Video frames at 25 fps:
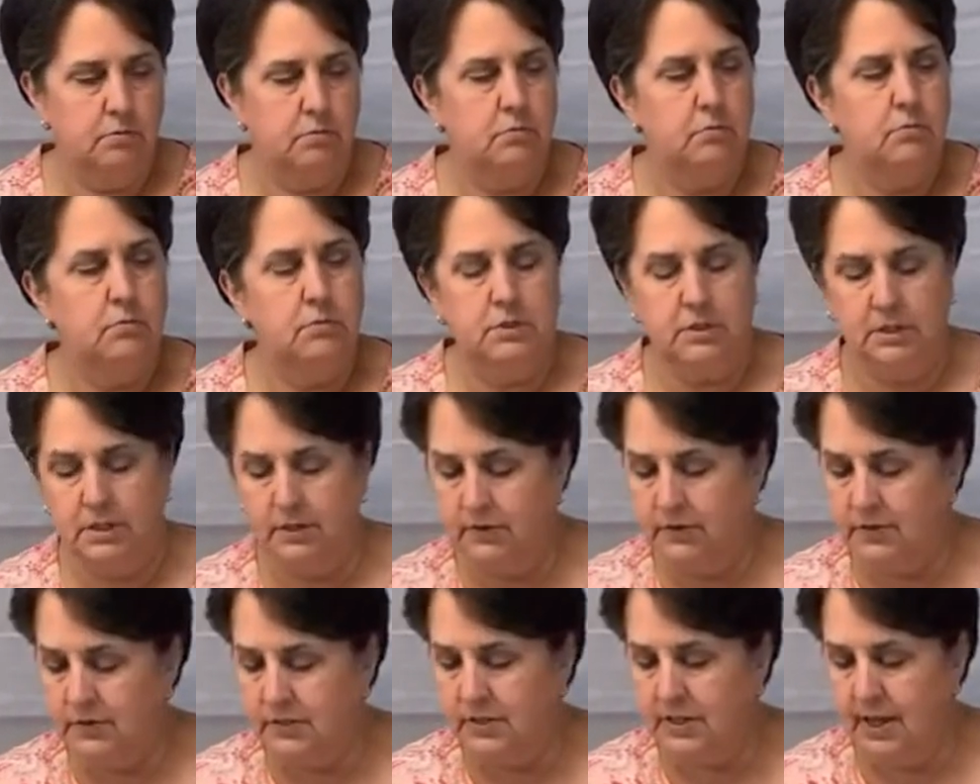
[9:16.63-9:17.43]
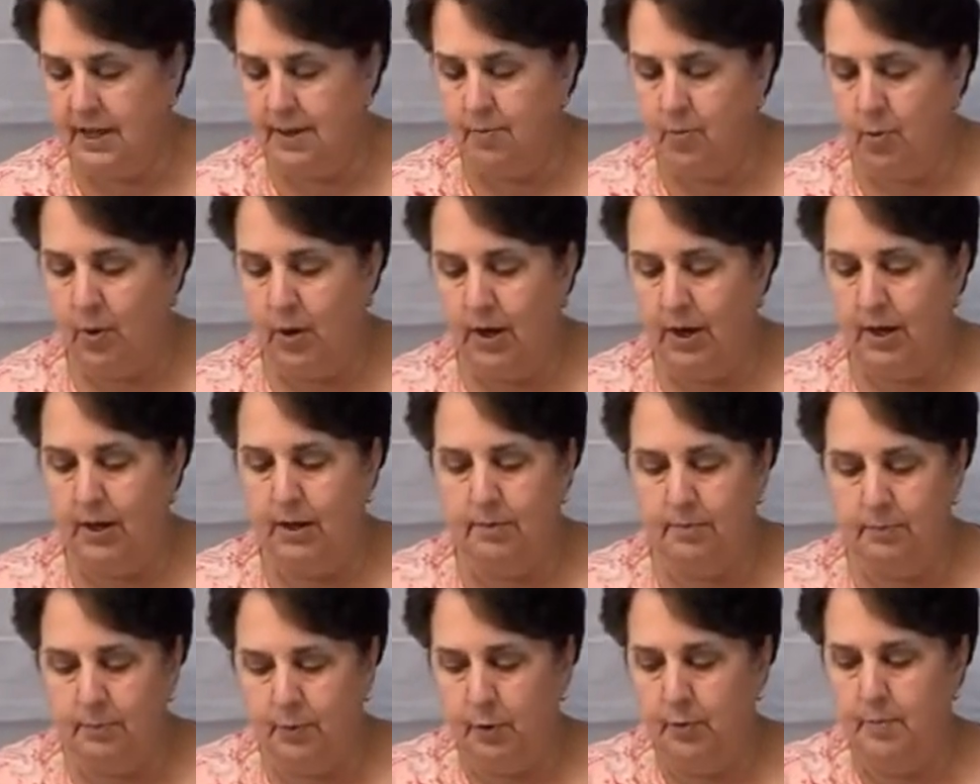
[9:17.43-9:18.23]
Did it the same
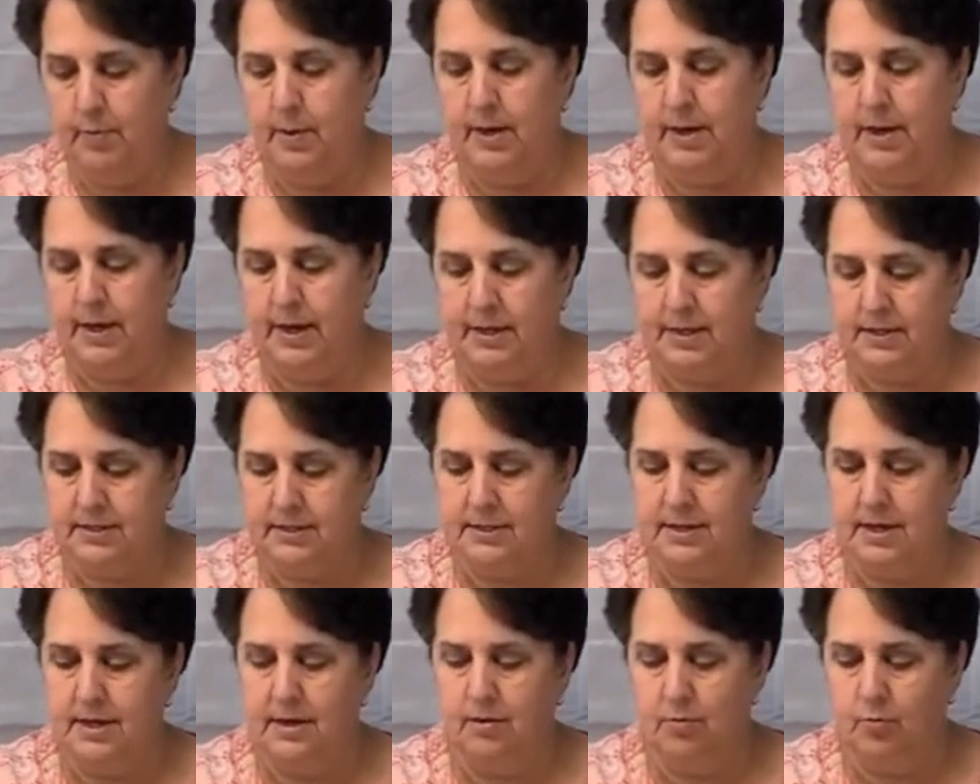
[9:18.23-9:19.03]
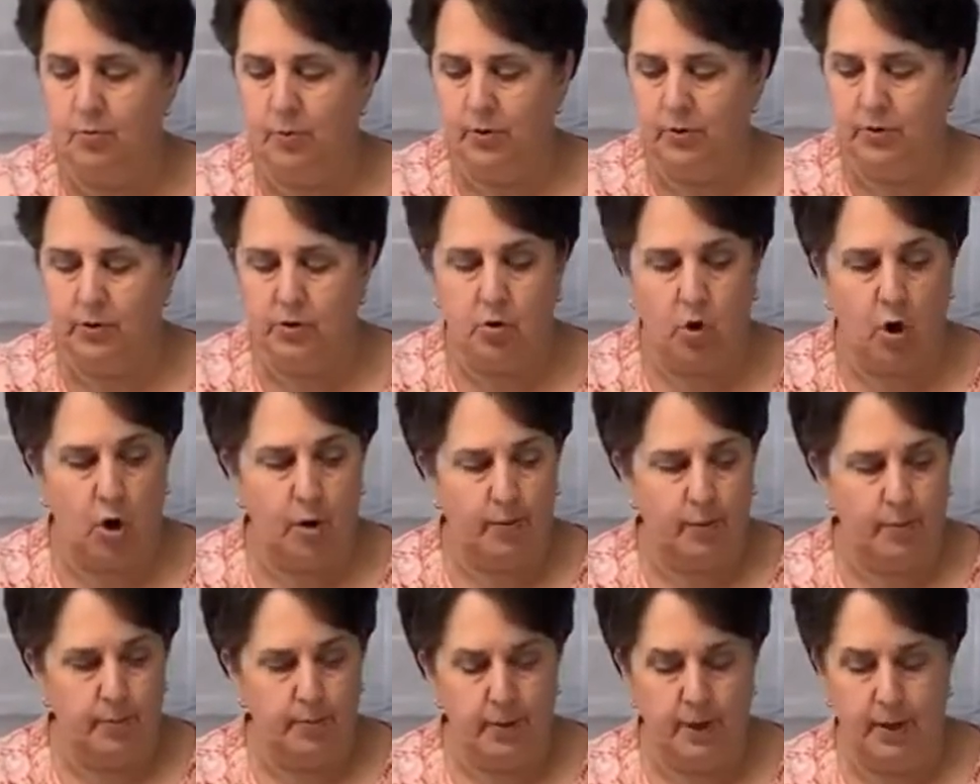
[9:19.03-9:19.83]
way, put my X down with the
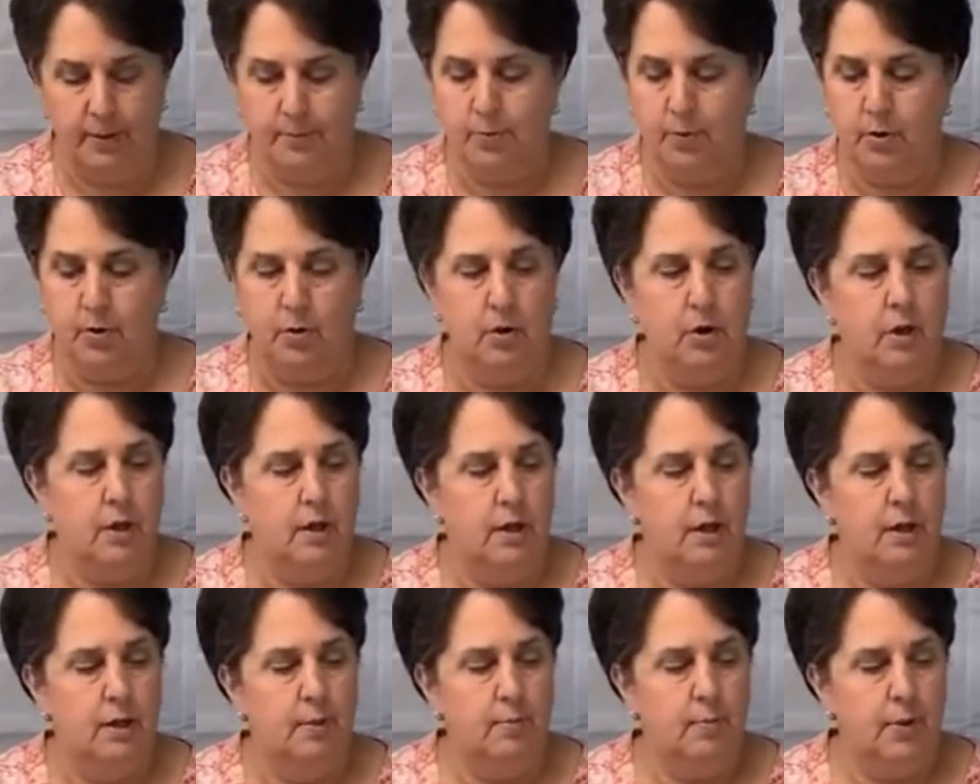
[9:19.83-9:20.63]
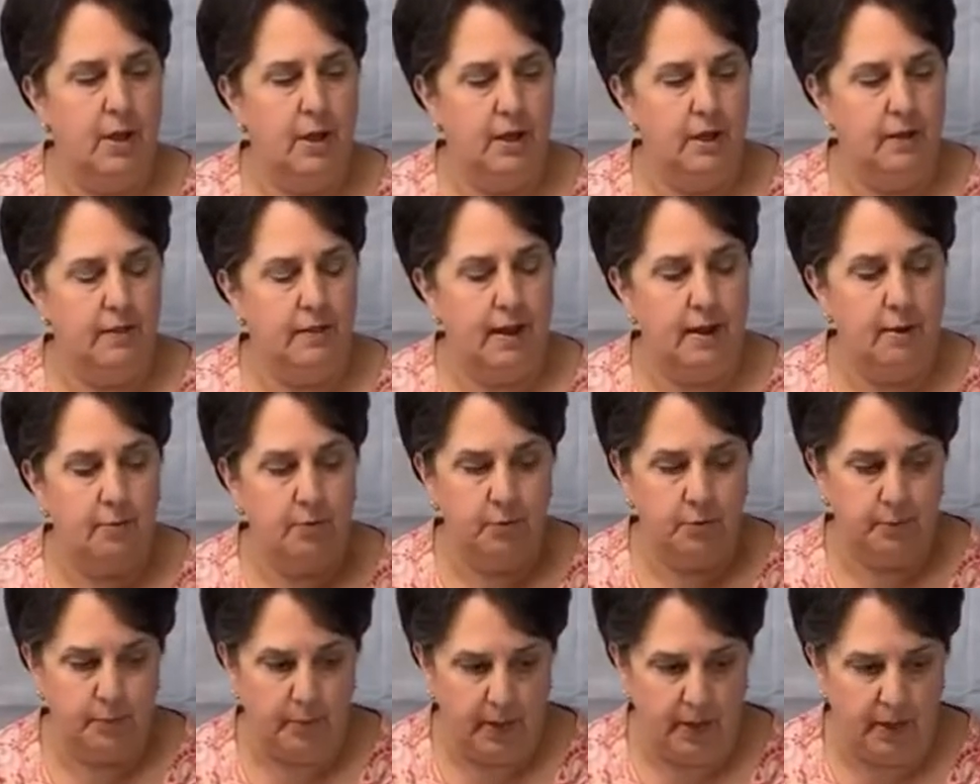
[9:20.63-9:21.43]
carbon paper, painted that
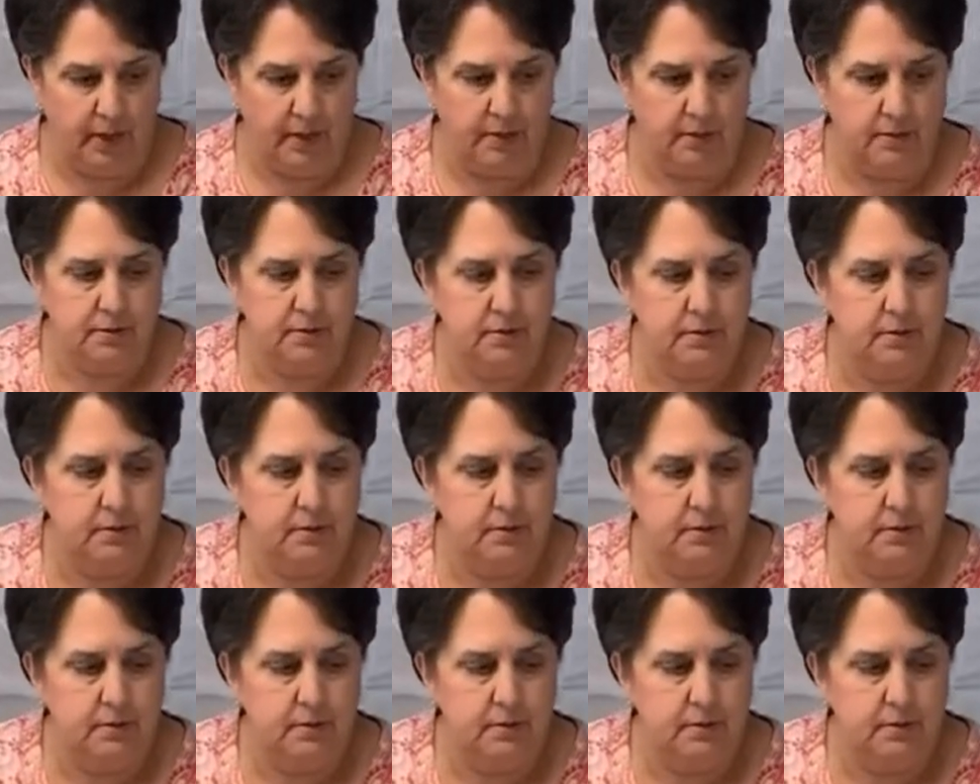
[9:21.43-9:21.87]
with paint.